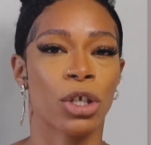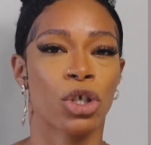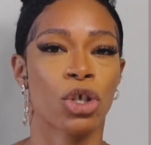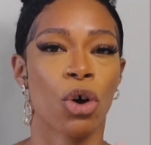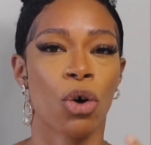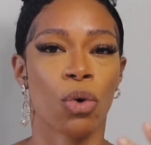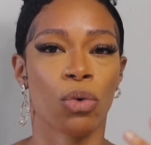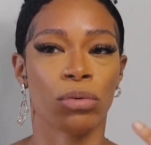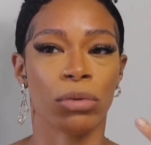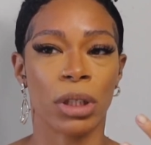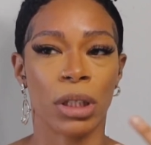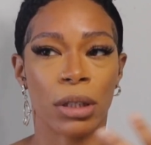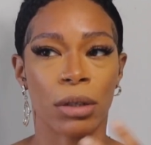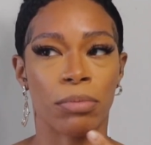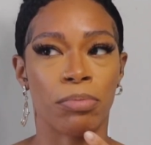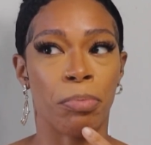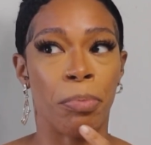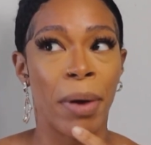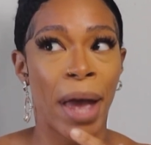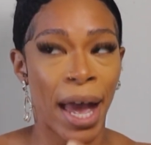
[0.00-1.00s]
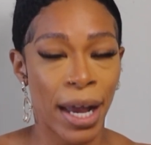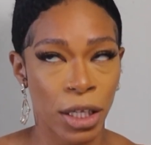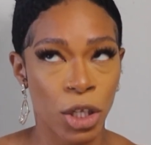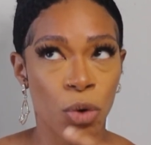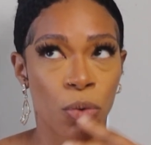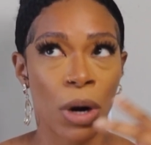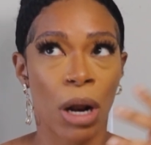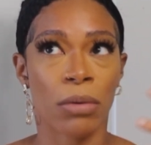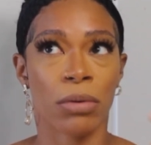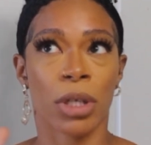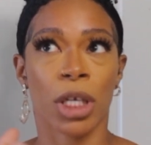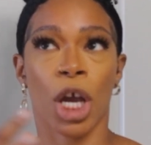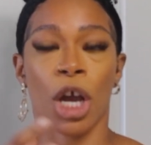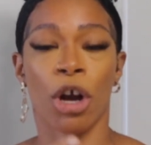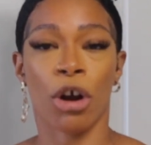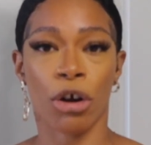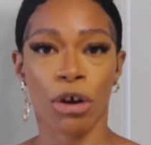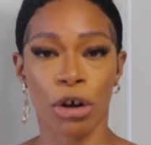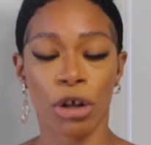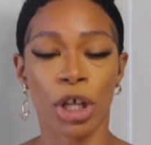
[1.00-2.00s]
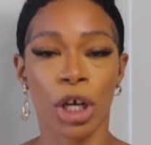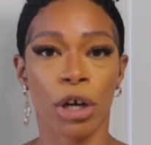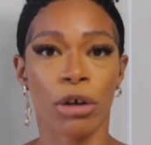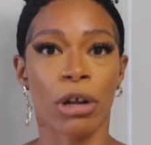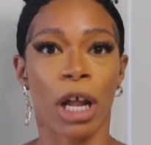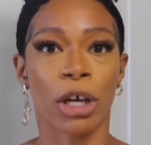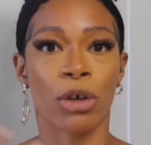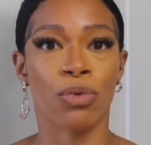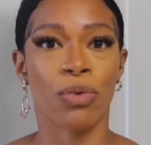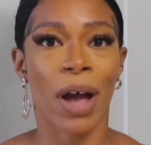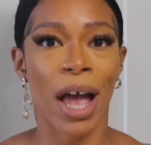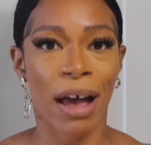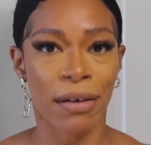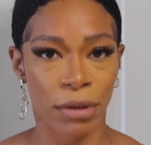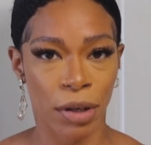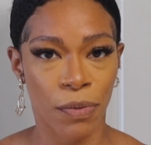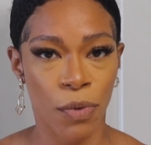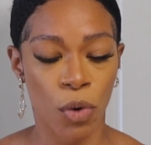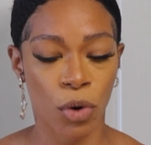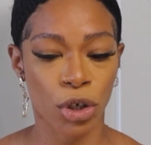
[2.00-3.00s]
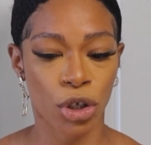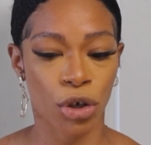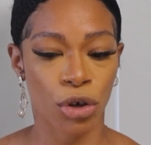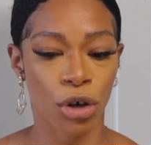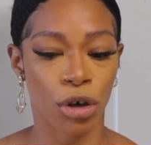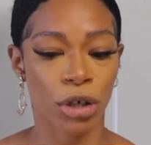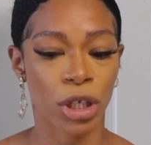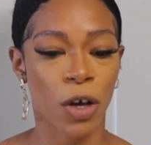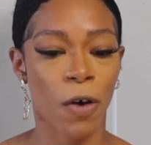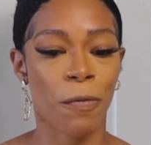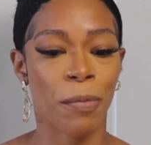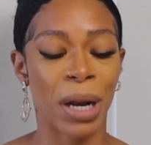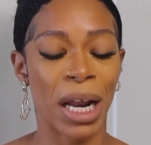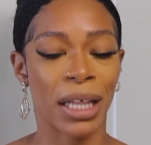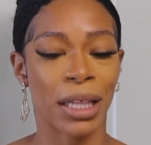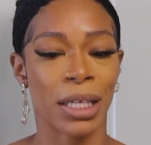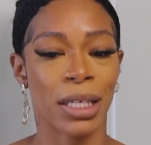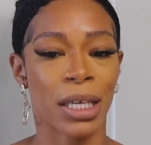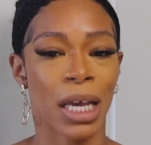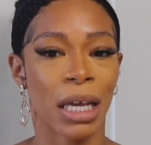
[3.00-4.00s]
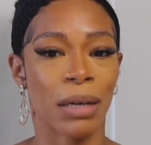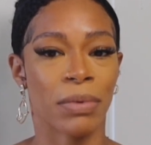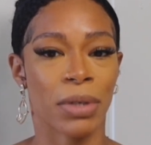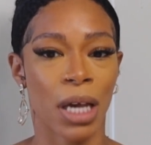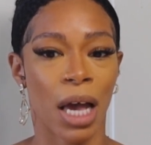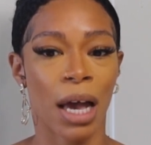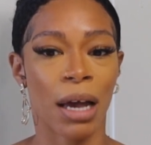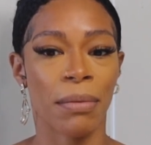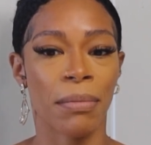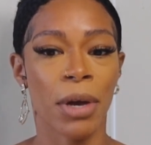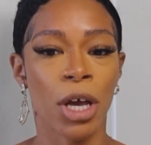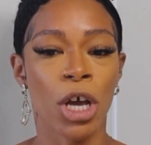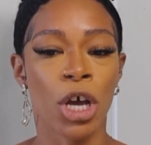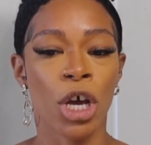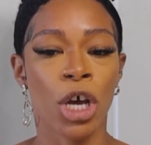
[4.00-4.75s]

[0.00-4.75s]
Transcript: So back to what I was saying earlier, like, you have to focus on yourself, but at the same time,